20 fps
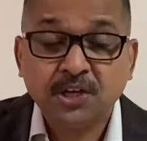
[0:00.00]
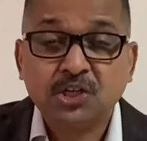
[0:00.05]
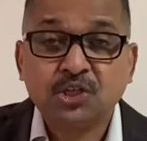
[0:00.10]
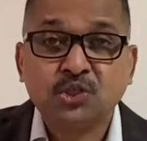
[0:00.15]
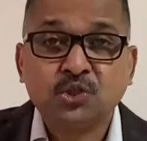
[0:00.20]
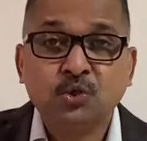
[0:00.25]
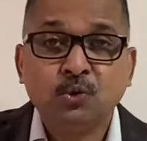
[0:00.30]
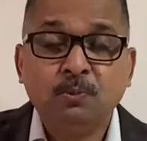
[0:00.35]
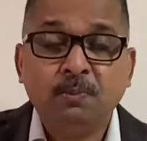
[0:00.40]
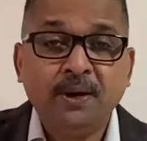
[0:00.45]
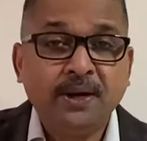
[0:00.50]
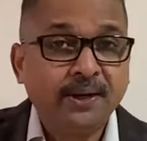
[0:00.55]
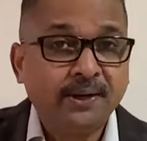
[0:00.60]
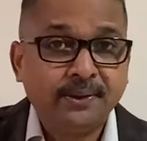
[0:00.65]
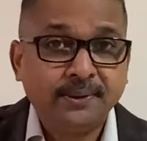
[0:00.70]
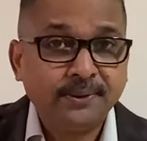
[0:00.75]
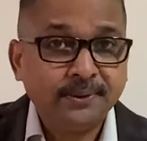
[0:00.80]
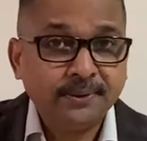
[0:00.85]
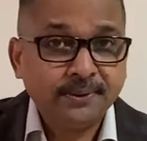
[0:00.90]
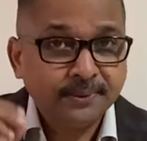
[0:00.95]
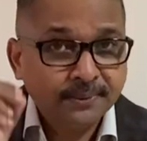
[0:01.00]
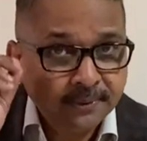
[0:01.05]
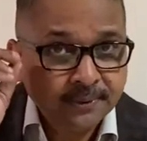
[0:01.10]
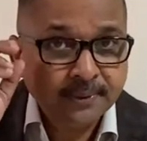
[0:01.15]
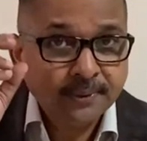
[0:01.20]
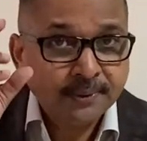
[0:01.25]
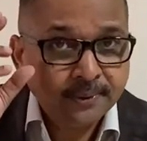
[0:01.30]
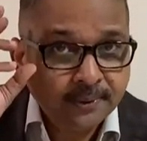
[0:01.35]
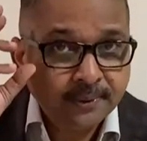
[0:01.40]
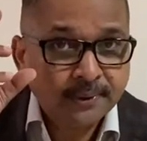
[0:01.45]
It's too big.
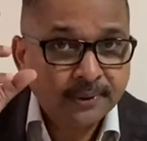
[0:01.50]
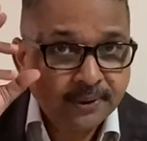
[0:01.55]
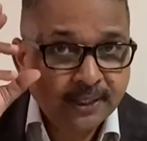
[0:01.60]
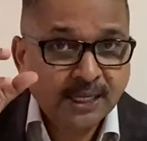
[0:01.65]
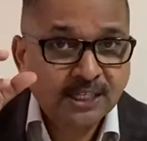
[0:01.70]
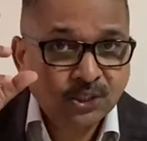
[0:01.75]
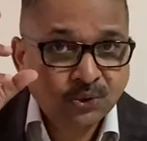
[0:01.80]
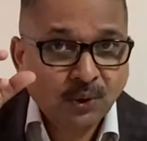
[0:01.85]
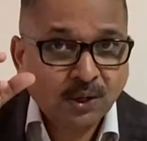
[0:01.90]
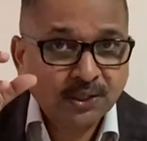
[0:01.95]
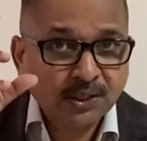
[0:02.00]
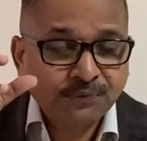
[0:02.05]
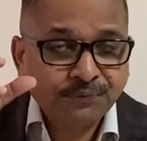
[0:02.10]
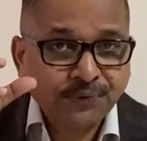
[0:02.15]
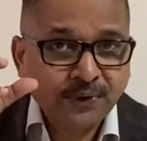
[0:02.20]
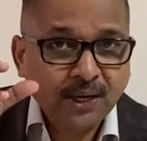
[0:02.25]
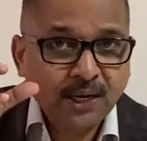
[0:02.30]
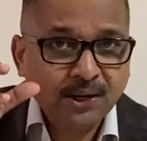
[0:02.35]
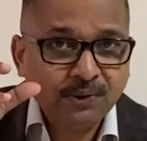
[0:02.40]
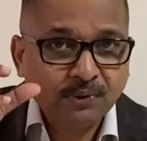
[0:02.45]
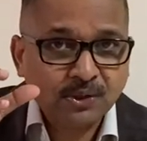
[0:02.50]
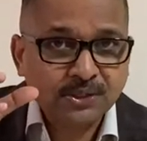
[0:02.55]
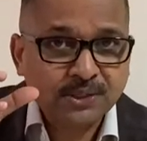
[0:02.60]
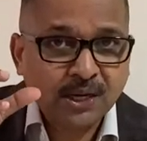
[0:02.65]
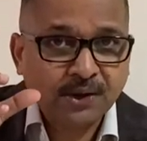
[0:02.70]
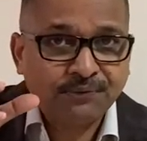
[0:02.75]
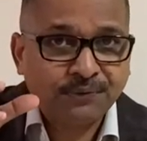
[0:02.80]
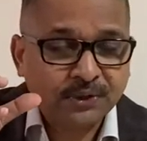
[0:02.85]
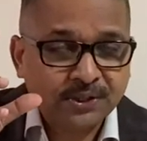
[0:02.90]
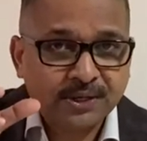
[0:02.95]
That's what the feeling was
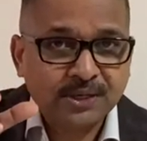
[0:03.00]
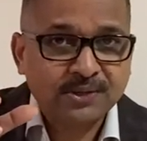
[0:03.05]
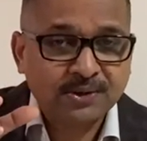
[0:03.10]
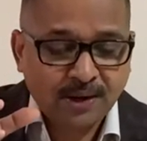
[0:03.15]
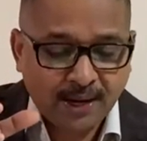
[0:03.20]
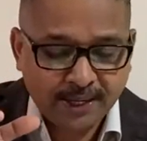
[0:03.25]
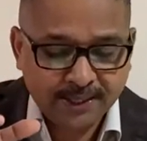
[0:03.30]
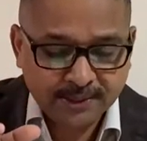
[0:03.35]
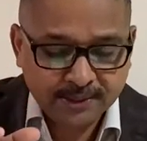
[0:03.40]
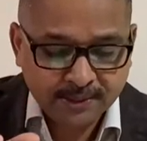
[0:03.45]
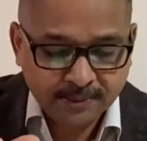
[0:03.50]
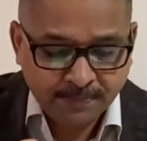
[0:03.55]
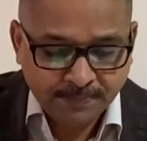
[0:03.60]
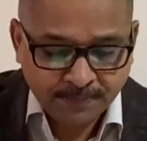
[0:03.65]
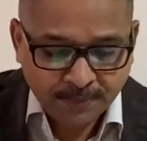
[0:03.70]
there for the Israelites.